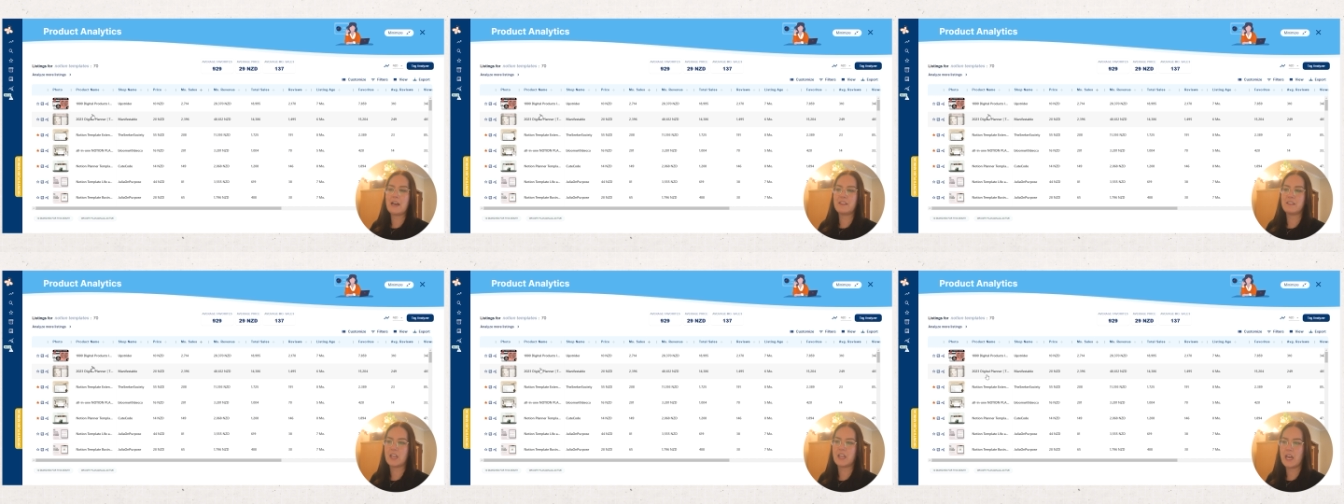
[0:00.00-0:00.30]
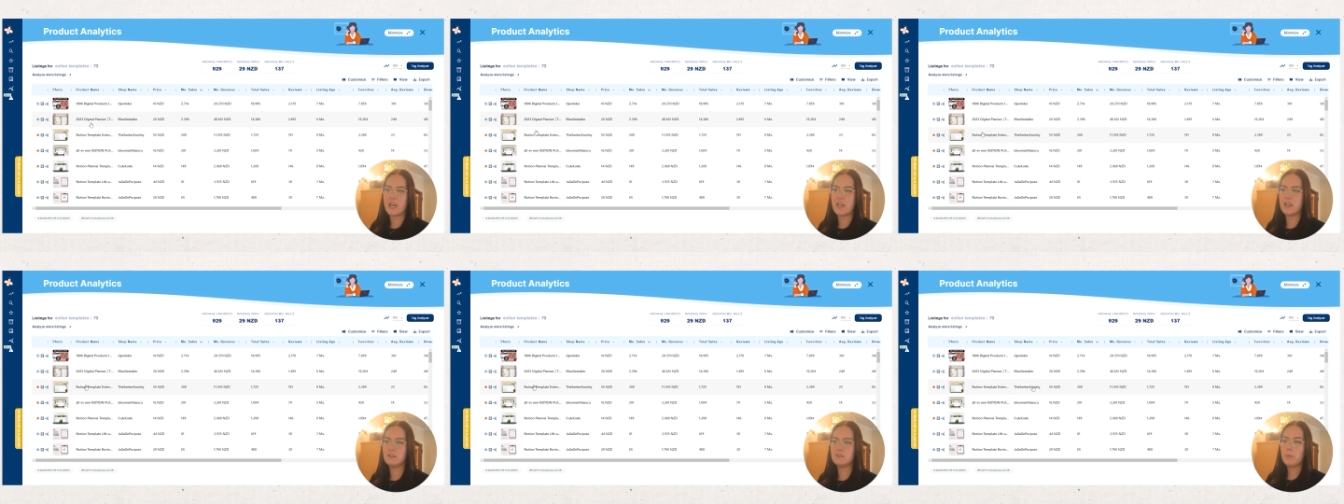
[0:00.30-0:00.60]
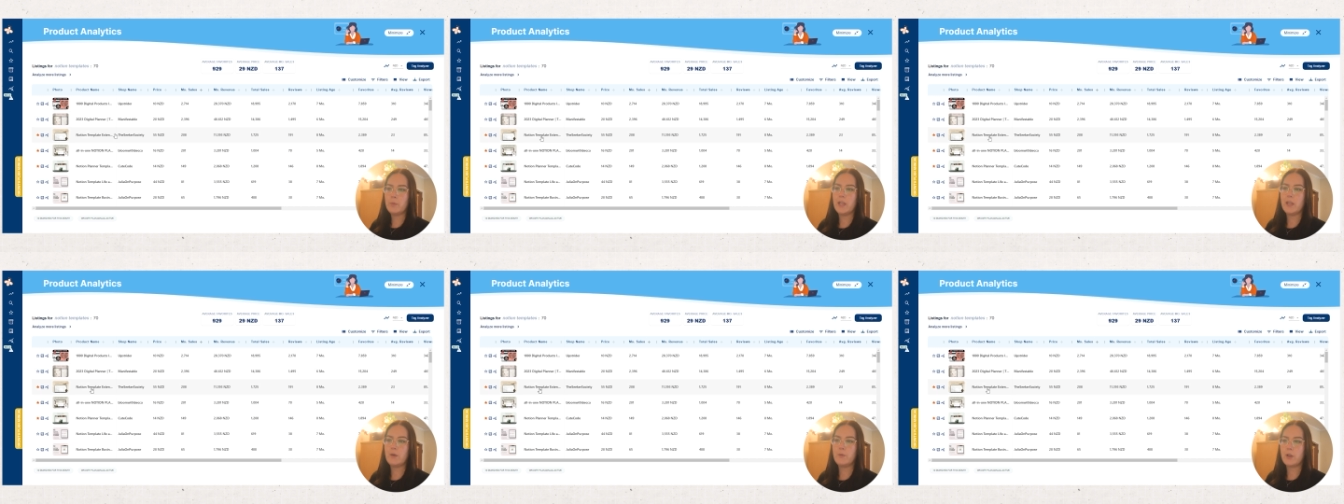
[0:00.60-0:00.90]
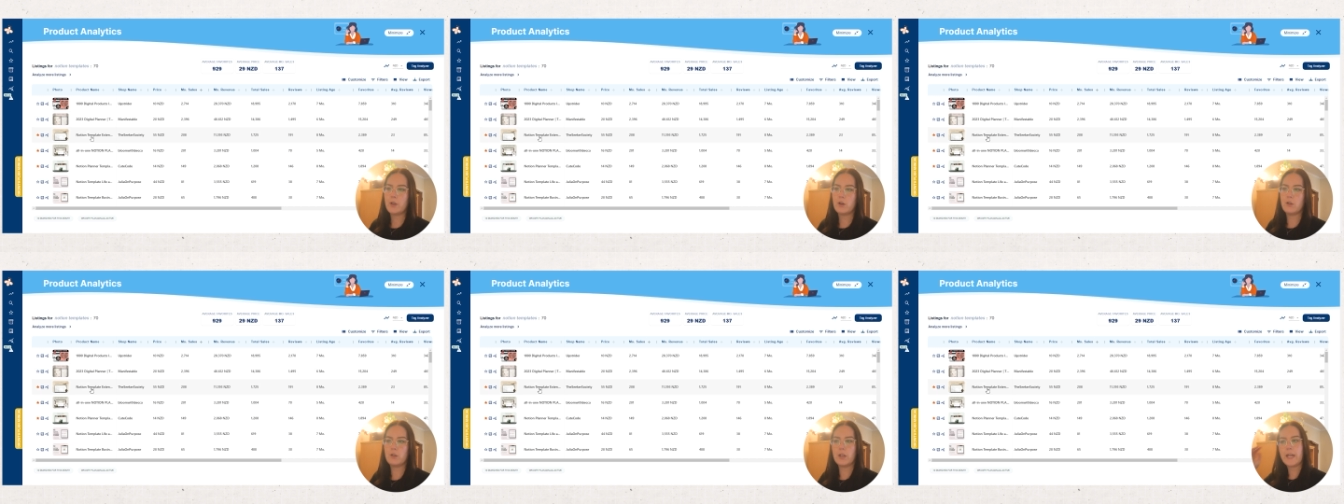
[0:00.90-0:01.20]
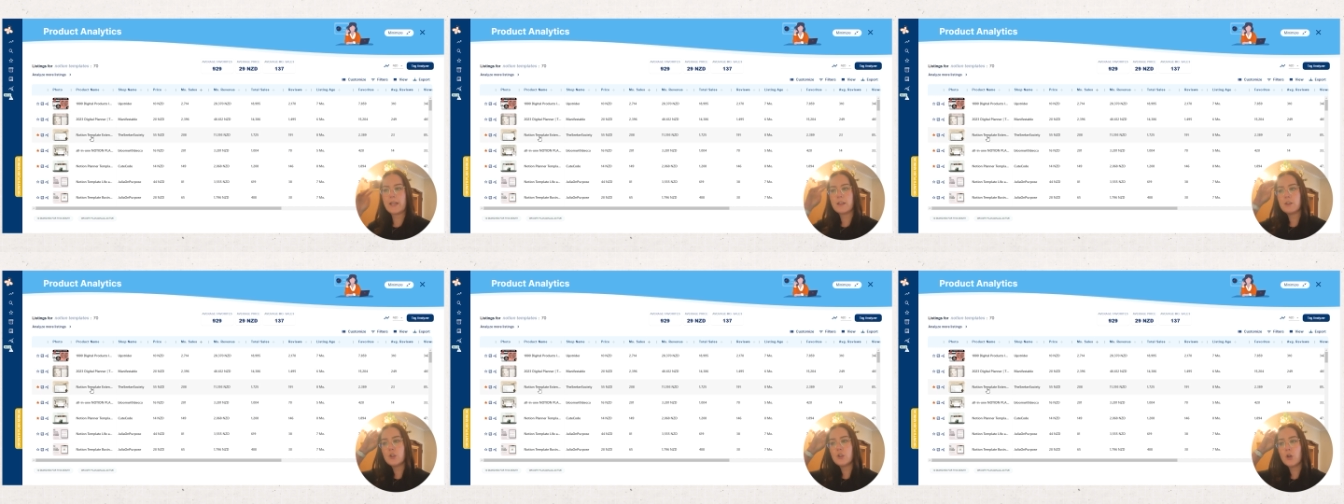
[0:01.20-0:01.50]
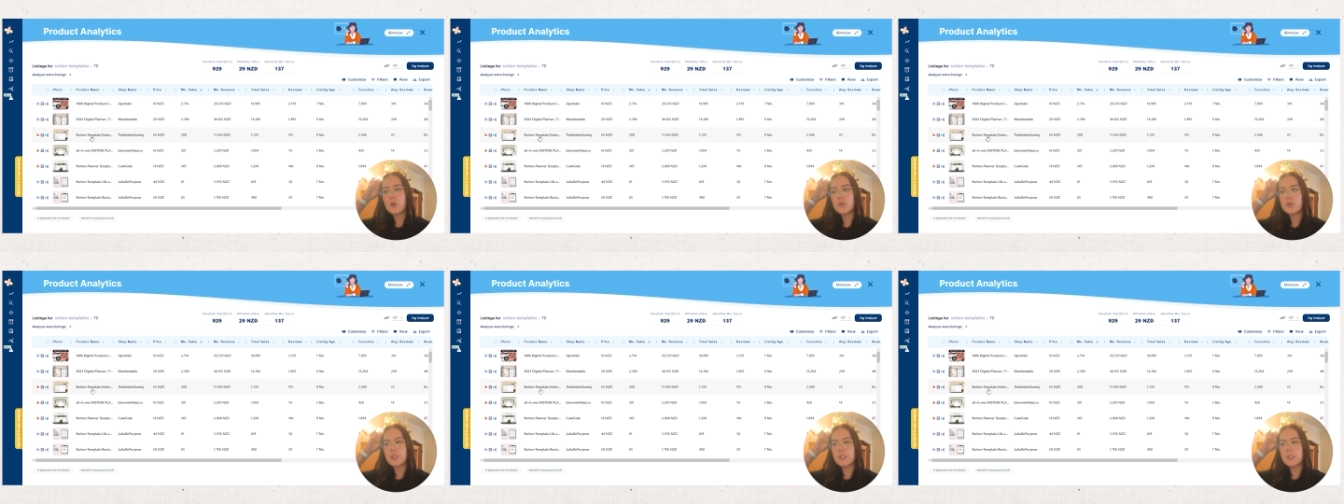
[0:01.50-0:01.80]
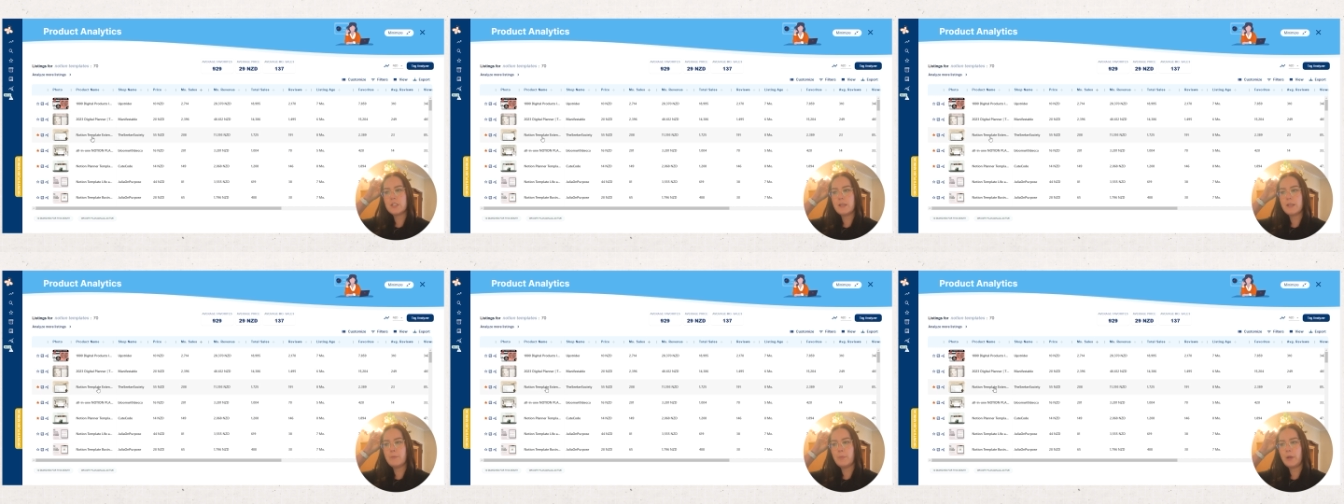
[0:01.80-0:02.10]
out the gate. But here we go, like
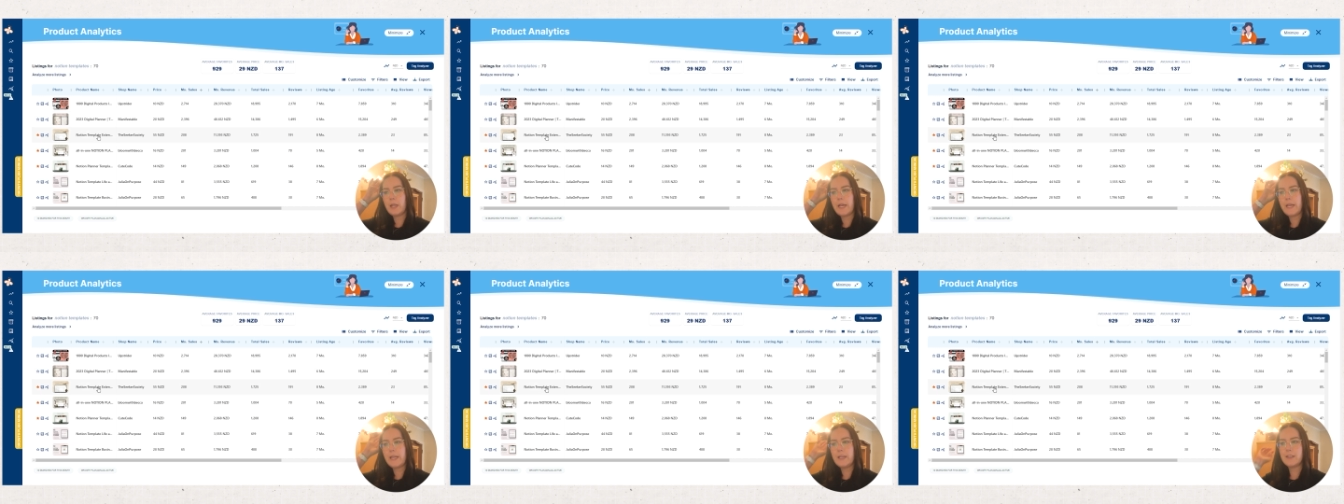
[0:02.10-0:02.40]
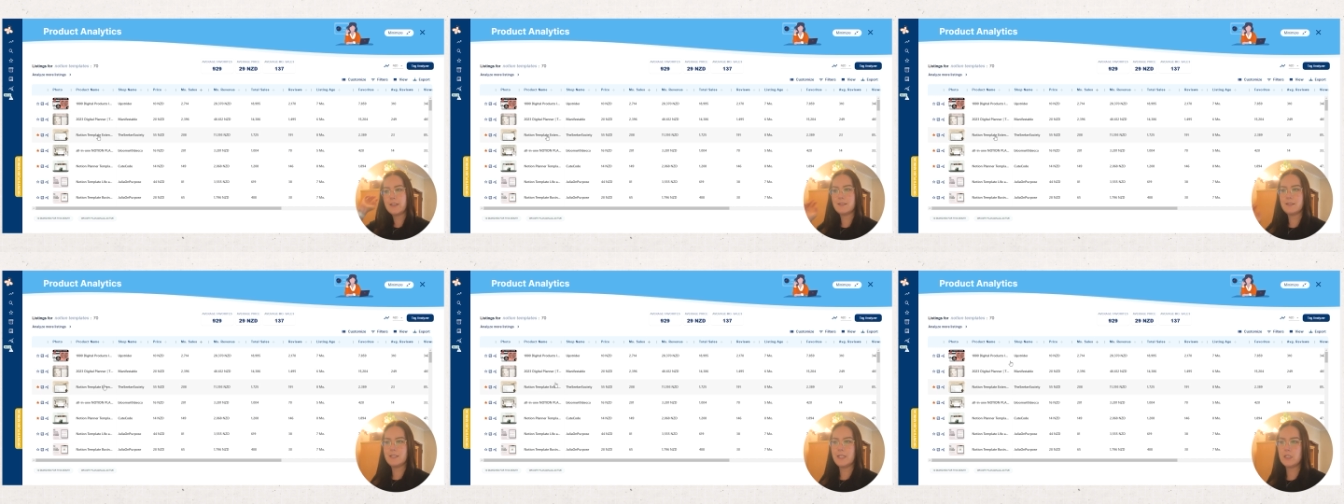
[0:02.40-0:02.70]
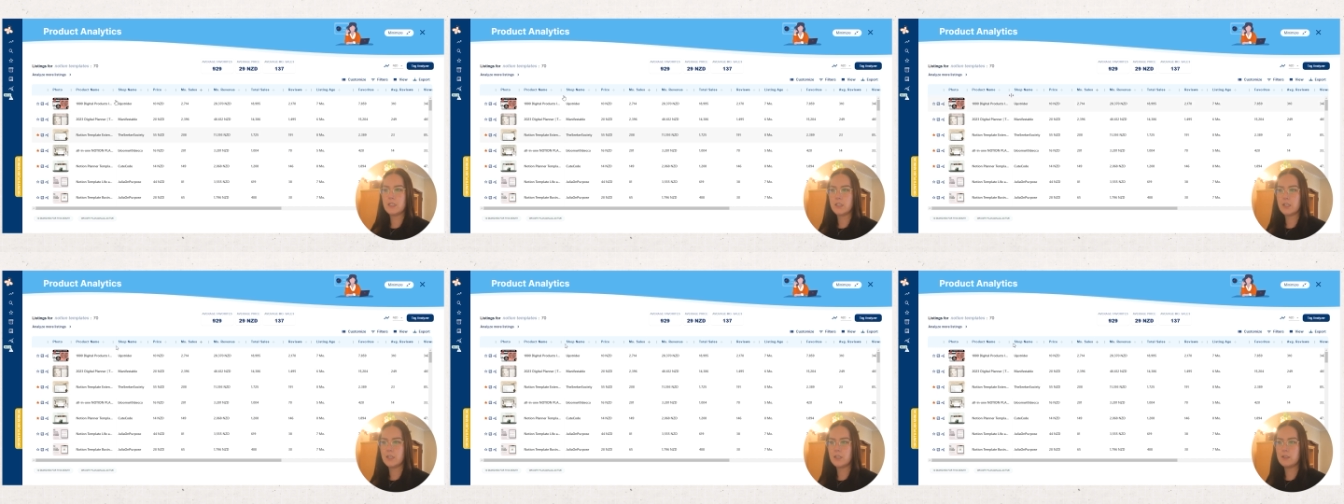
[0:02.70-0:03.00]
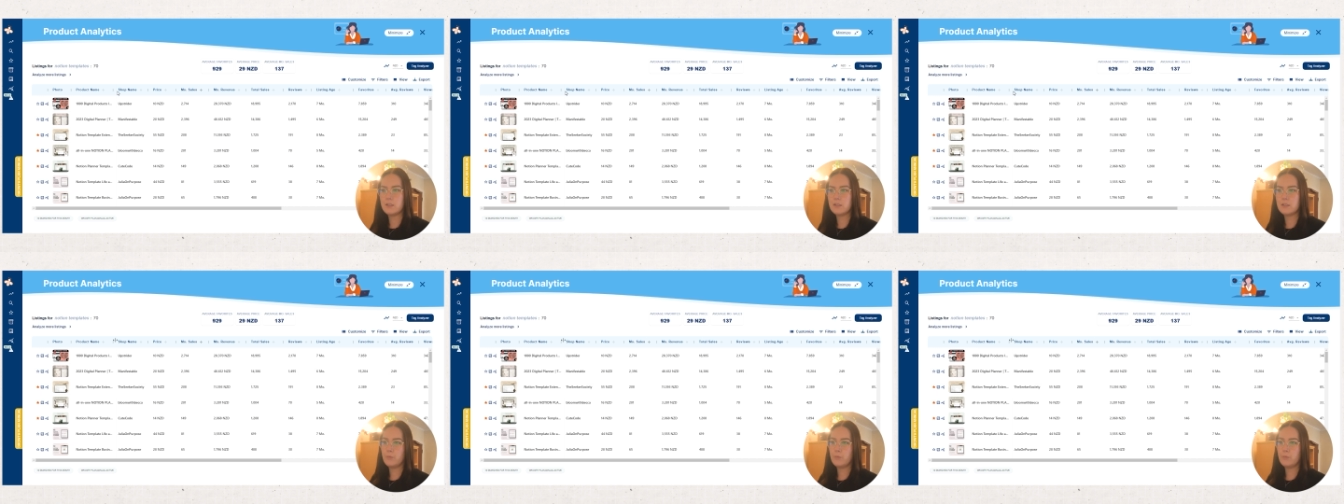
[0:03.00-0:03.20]
Notion template, extended.